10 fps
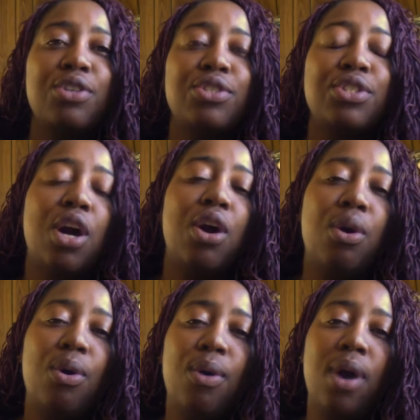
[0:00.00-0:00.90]

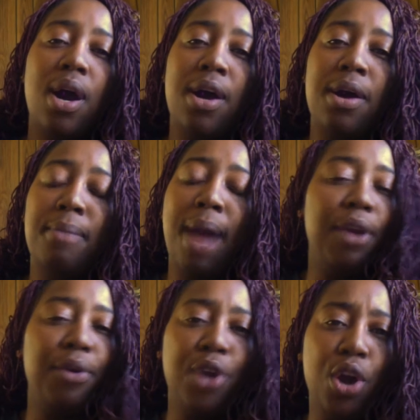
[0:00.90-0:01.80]
So I
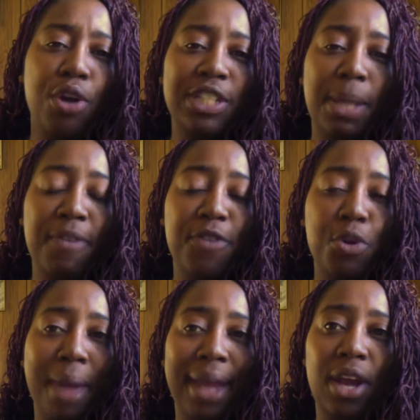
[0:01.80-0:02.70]
don't know, some of
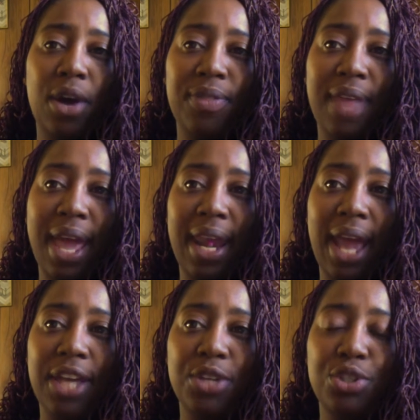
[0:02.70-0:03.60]
you may know that
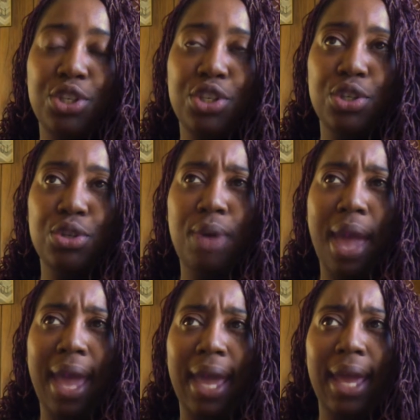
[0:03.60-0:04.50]
I used to do
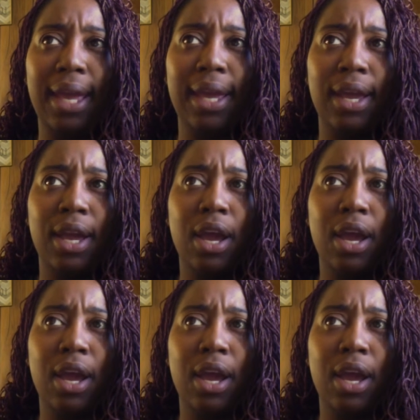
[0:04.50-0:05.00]
a